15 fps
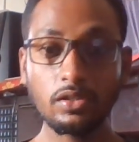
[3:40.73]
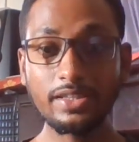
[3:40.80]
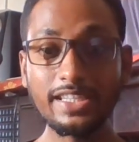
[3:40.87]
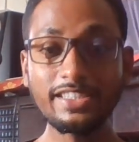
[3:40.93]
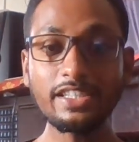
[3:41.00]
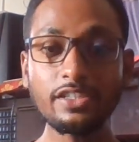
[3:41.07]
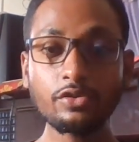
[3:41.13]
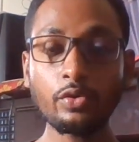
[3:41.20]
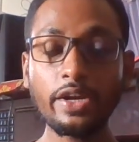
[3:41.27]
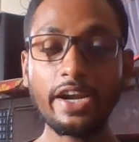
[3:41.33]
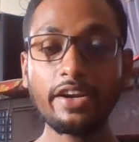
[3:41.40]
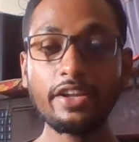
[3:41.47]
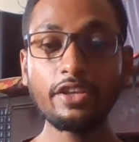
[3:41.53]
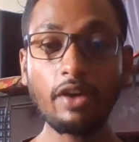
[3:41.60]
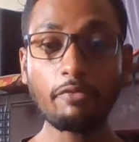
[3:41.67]
This is
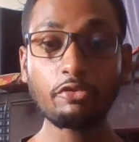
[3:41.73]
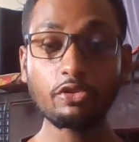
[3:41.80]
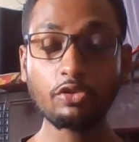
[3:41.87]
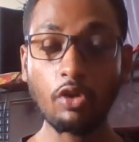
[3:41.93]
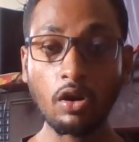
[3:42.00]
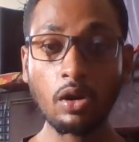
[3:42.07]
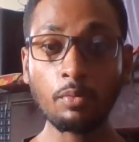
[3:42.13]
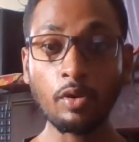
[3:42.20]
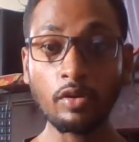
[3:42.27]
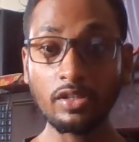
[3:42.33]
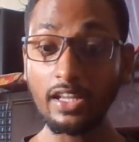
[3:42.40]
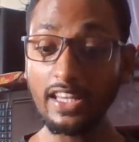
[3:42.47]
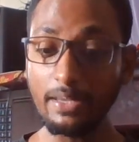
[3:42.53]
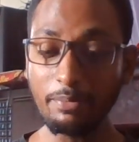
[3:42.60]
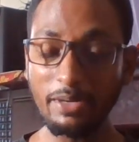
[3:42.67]
where you have to talk about
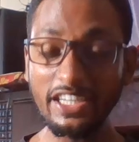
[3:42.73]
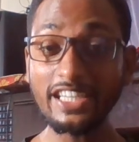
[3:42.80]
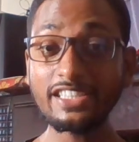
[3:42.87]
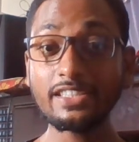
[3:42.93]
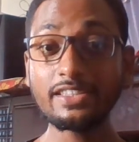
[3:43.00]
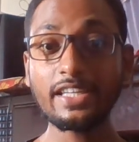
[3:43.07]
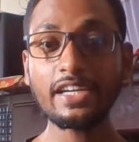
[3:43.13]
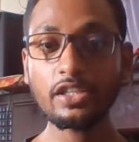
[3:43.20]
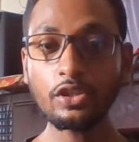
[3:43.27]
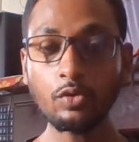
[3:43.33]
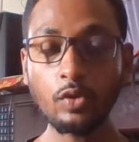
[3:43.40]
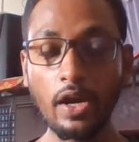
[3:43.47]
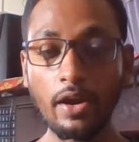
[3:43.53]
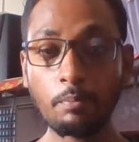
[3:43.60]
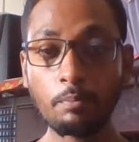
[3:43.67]
the limitation that
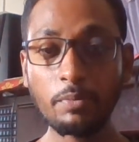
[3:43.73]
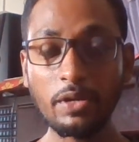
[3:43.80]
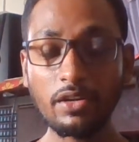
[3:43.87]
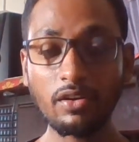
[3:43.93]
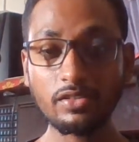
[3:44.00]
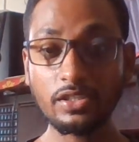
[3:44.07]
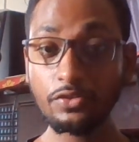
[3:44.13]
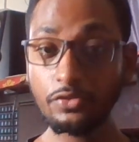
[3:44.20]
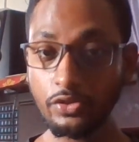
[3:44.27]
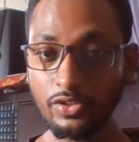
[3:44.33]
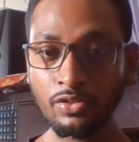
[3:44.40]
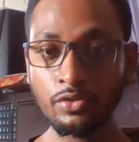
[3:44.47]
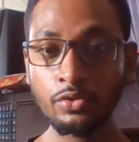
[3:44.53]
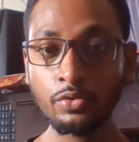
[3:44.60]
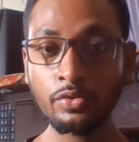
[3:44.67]
you have, because if you
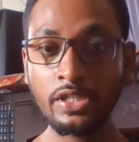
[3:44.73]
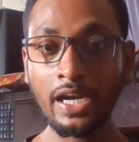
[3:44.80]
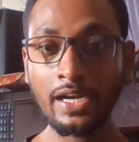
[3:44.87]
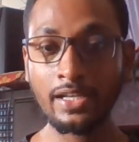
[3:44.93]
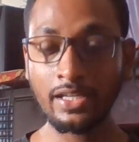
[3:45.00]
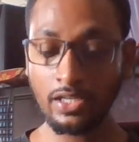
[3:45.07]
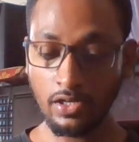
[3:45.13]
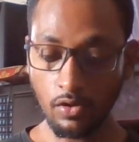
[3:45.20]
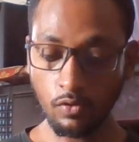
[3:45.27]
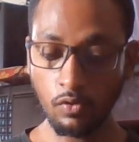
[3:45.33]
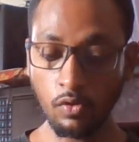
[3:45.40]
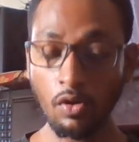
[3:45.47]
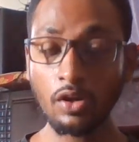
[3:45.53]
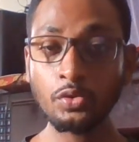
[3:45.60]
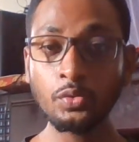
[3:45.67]
don't do that,
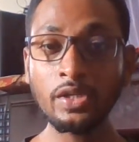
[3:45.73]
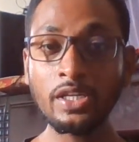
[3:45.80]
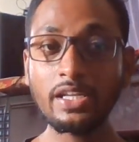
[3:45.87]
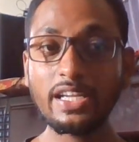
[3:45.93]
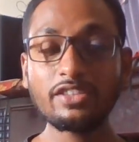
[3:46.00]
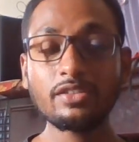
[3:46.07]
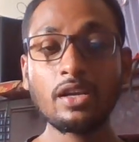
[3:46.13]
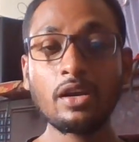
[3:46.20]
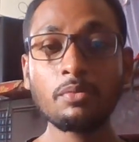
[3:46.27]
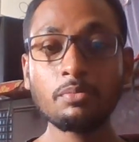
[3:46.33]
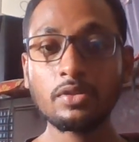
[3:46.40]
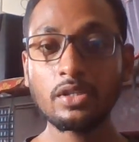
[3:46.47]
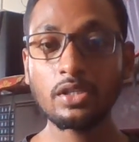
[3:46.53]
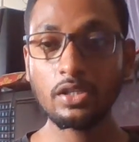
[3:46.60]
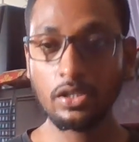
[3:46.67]
Claude will
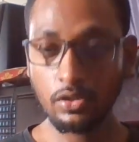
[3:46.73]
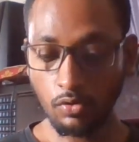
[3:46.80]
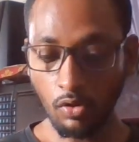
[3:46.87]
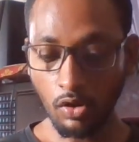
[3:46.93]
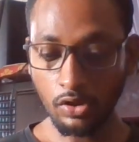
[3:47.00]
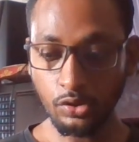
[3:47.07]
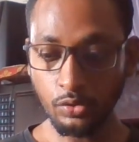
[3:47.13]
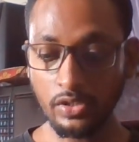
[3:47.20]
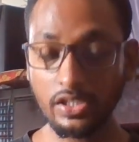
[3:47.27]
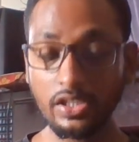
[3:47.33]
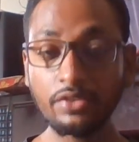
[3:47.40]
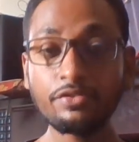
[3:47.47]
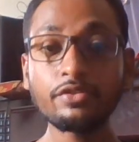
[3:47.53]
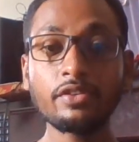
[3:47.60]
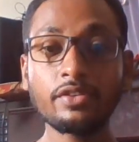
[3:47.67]
assume Claude will
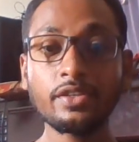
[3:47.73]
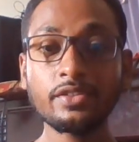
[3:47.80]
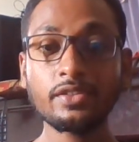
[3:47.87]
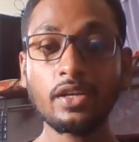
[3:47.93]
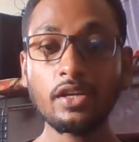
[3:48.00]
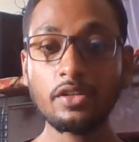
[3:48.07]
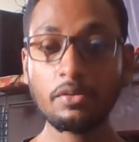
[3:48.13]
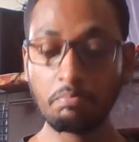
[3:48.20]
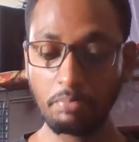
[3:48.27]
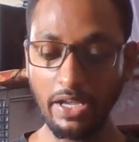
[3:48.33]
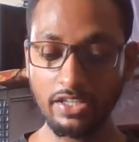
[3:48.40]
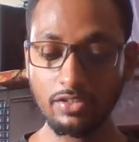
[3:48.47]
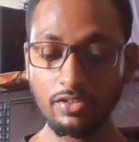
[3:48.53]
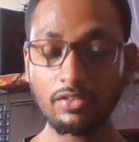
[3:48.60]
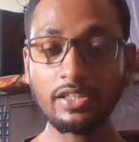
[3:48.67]
give you the result
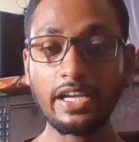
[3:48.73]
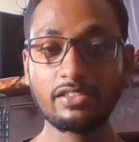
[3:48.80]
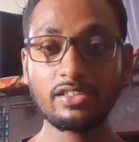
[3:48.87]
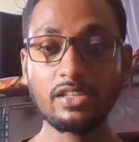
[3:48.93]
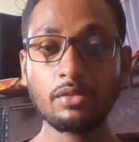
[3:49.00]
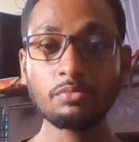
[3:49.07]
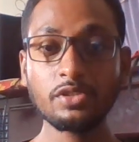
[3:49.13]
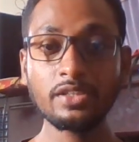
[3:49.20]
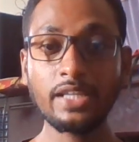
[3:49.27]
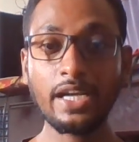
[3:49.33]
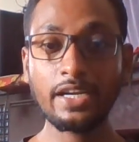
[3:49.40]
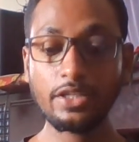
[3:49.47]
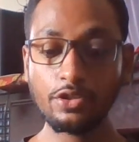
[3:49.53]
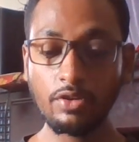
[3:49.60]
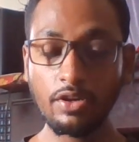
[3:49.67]
based on the assumption
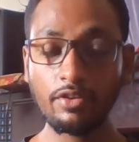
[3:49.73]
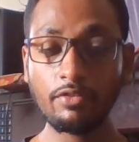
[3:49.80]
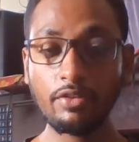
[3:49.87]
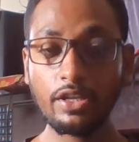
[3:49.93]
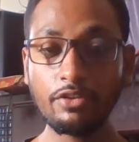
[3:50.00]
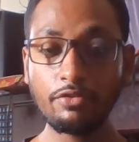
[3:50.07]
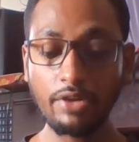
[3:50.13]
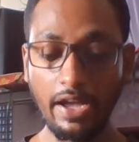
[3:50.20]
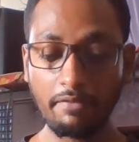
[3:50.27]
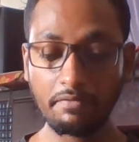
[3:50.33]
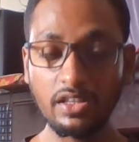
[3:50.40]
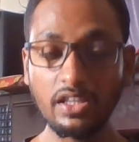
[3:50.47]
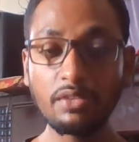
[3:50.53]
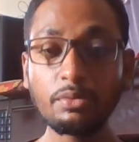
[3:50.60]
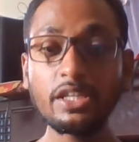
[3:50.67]
that you have
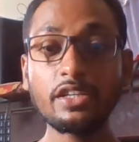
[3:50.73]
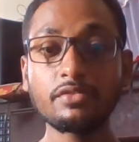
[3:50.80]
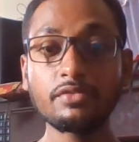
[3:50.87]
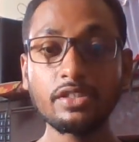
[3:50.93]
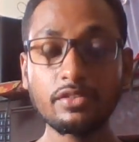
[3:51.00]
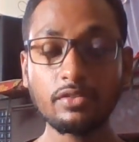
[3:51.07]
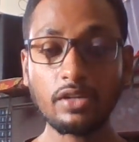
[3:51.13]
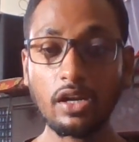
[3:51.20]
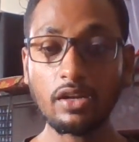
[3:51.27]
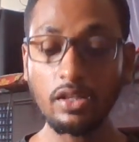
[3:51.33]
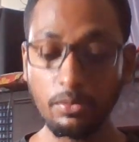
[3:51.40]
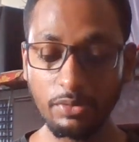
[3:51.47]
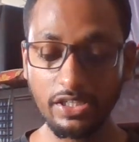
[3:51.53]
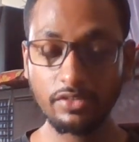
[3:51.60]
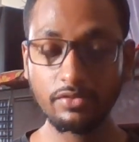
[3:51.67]
unlimited
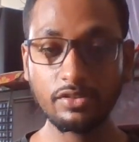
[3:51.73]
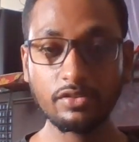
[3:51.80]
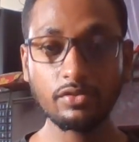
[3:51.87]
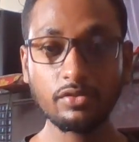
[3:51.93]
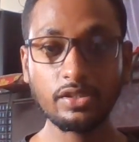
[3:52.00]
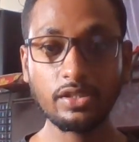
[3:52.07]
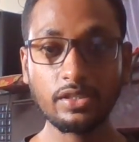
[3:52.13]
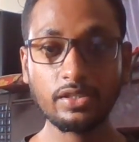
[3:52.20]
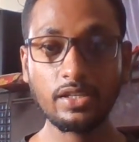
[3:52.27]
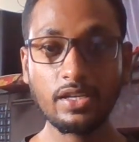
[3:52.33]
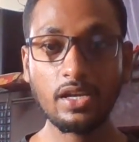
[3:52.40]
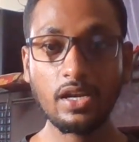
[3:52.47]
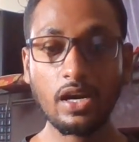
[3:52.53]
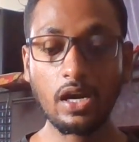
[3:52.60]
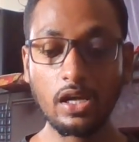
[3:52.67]
resources,
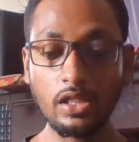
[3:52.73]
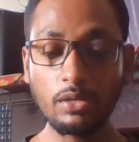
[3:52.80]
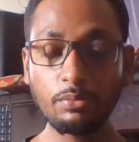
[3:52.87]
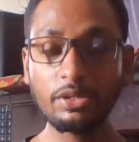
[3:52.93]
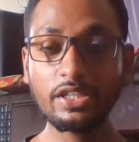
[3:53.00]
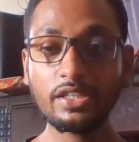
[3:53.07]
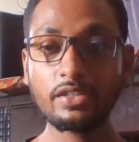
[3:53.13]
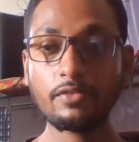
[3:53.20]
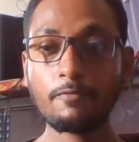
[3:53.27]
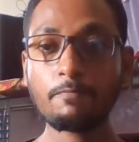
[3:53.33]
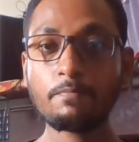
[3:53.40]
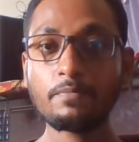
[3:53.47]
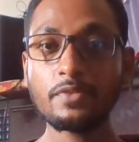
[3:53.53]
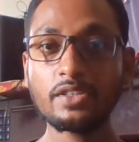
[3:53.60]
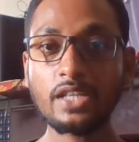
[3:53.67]
unlimited
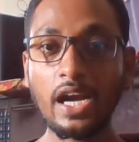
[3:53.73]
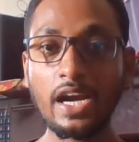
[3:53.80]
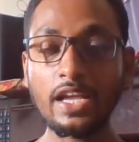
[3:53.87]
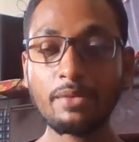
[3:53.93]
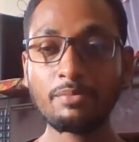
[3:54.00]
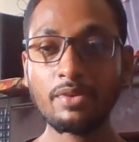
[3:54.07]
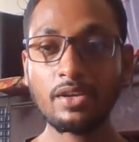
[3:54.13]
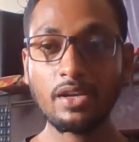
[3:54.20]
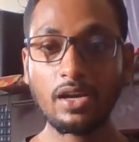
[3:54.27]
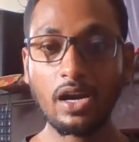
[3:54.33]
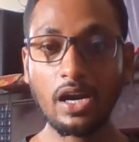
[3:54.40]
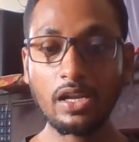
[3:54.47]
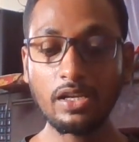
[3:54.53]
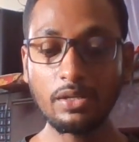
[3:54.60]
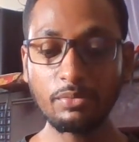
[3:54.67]
time,
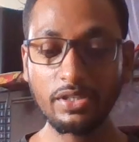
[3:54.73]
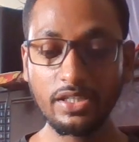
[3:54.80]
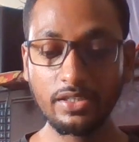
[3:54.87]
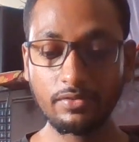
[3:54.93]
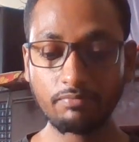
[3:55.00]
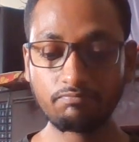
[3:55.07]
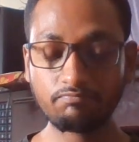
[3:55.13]
unlimited